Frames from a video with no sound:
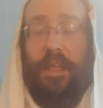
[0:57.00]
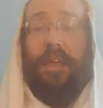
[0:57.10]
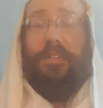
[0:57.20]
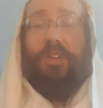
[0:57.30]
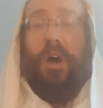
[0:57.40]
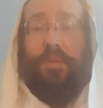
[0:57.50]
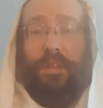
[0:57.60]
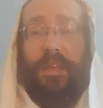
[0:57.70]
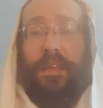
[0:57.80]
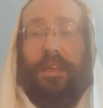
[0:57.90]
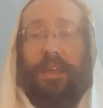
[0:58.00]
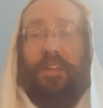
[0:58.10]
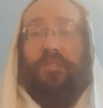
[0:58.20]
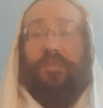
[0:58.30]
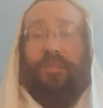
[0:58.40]
It's only
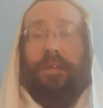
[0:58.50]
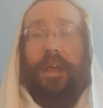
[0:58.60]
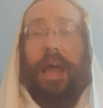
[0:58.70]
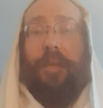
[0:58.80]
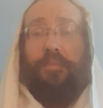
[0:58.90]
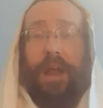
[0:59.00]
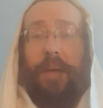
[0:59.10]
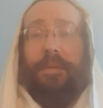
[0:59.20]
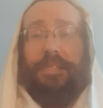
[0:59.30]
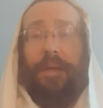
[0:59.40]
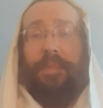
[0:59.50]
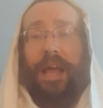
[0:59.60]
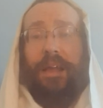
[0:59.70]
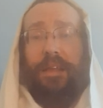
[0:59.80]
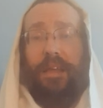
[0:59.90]
if I promise I'm
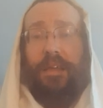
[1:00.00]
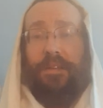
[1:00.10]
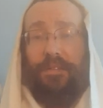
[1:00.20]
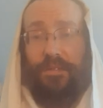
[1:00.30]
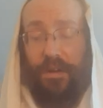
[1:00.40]
not going to eat.